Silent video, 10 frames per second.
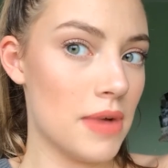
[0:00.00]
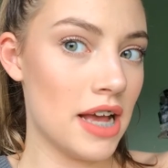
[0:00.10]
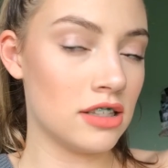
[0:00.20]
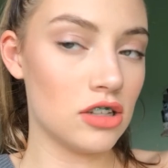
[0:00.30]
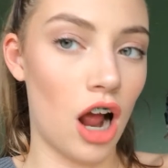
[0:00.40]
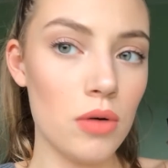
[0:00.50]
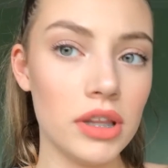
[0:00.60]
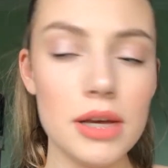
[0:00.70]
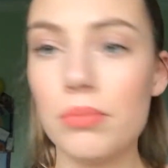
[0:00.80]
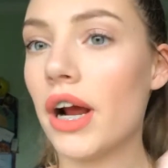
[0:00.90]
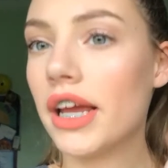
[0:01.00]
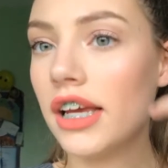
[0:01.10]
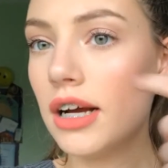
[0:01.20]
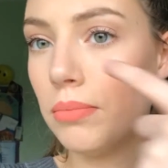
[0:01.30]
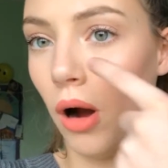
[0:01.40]
It's not really
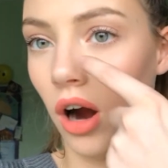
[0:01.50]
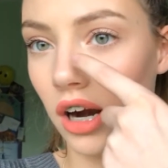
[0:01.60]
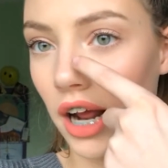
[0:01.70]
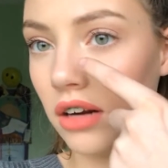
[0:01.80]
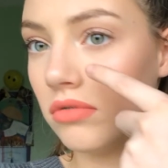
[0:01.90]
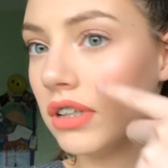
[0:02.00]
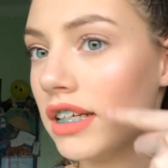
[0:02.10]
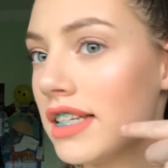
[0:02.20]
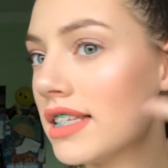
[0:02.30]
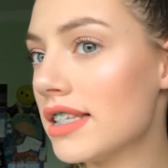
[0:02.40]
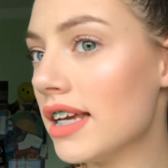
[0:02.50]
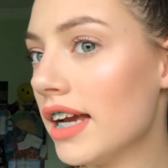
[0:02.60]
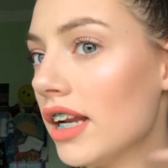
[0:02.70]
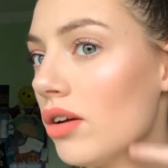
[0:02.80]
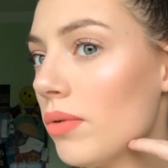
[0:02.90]
breaking apart, I don't really
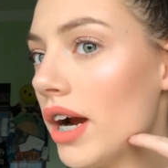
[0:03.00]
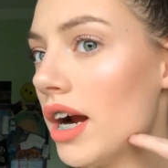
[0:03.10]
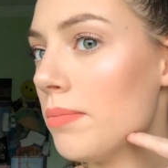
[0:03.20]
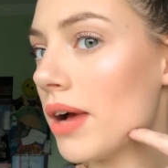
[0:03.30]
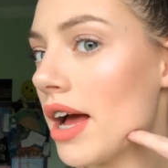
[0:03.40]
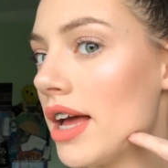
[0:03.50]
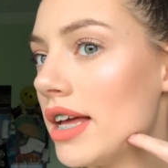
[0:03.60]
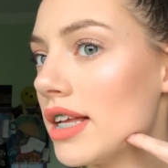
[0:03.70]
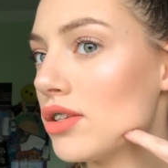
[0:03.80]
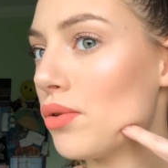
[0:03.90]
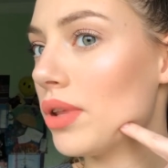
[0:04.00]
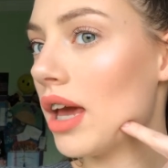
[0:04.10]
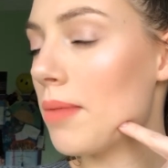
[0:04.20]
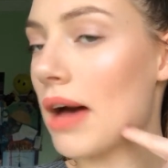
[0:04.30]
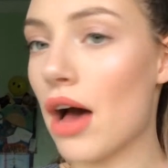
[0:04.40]
see anywhere, but it is
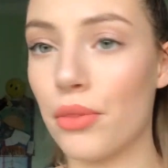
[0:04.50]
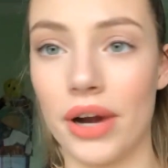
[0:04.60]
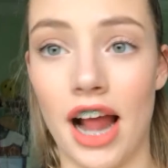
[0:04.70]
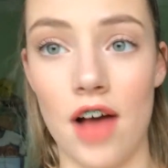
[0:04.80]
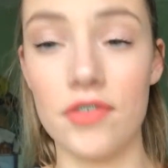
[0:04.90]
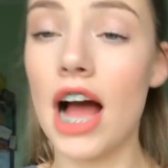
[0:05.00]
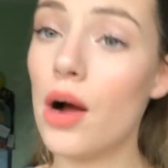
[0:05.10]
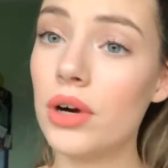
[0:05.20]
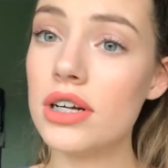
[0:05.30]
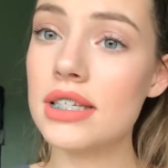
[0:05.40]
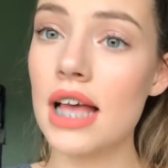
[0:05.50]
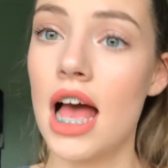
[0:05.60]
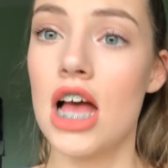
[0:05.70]
only about 3.5 hours.